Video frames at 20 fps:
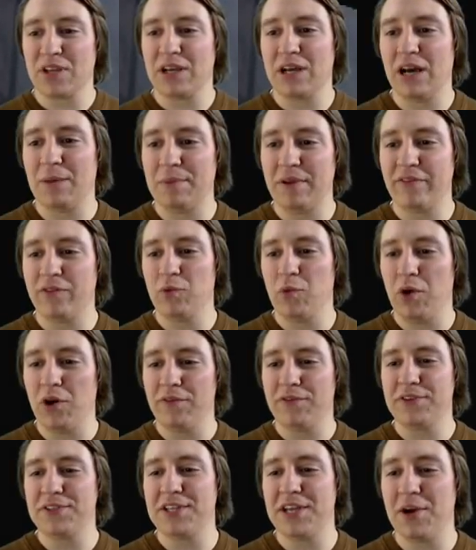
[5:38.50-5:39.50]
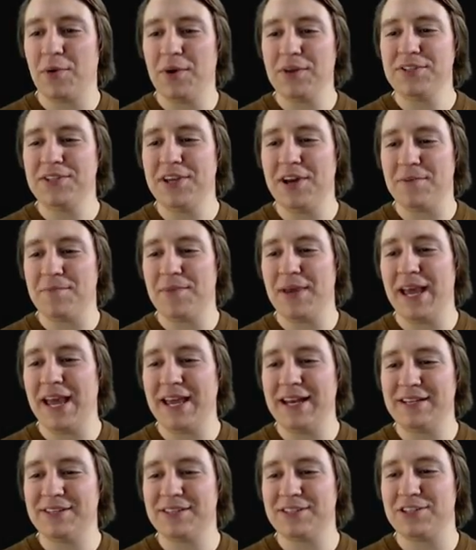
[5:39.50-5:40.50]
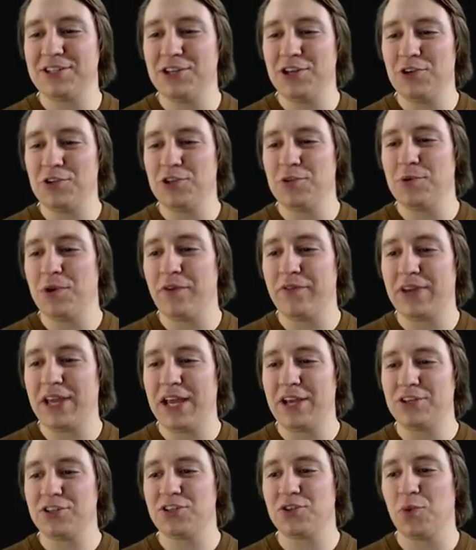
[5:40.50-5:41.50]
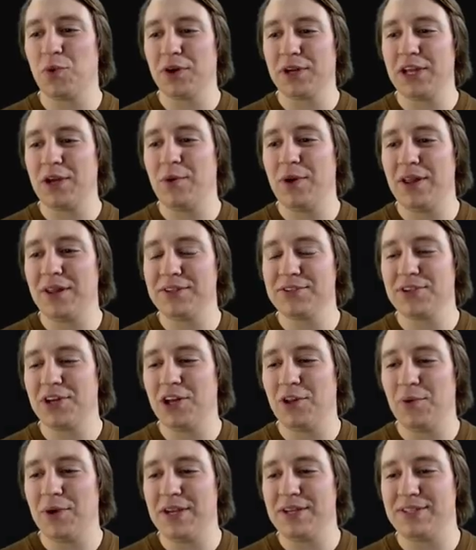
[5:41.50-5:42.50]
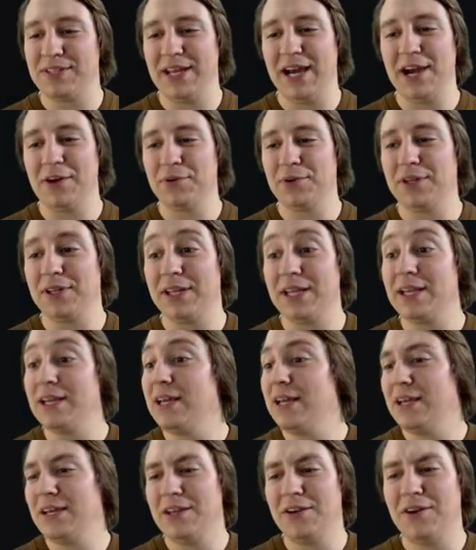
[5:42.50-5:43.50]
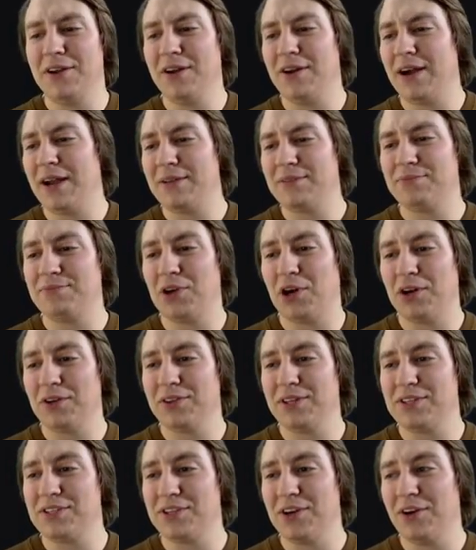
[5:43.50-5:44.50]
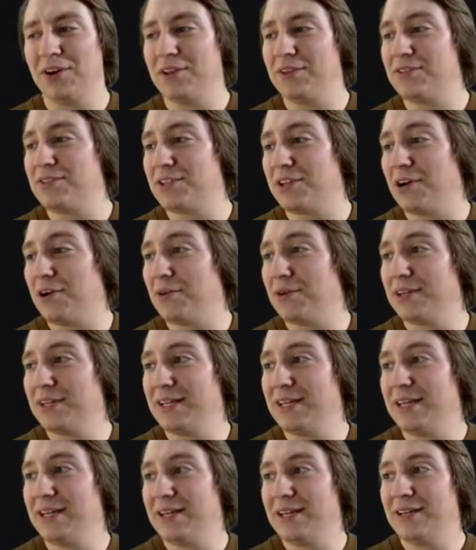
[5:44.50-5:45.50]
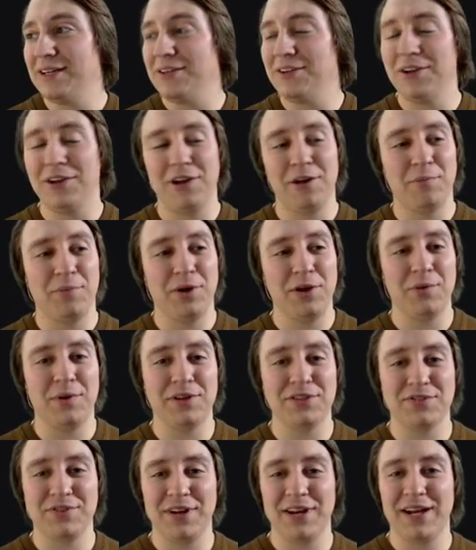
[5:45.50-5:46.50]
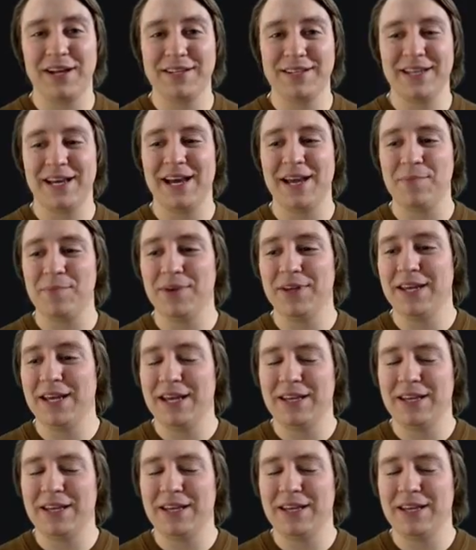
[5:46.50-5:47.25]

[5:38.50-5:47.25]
Baven Wolf is here. What's up, man? He says, YouTube notifications working well as always. Not really. You're here. I hardly started, so you're here pretty well straight on time.